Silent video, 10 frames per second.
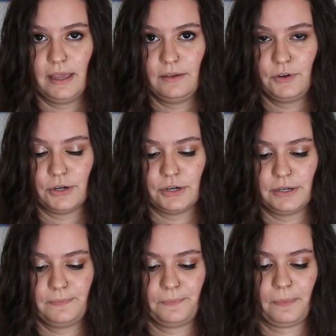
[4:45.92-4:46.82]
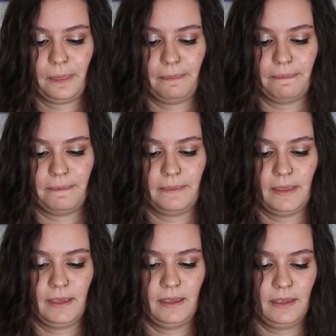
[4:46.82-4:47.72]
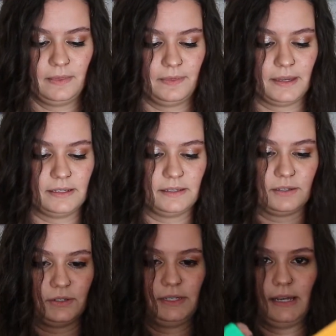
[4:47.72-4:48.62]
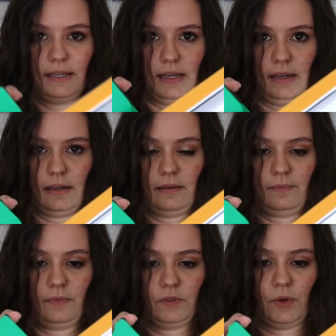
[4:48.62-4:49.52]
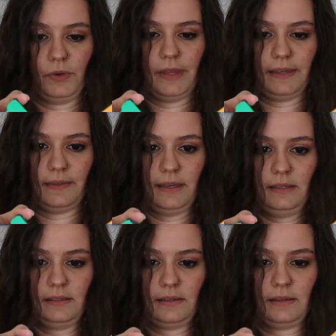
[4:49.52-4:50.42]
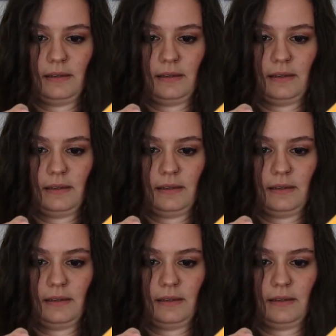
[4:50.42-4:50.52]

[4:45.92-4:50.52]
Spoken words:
have heard that it's a good technique to hold like this,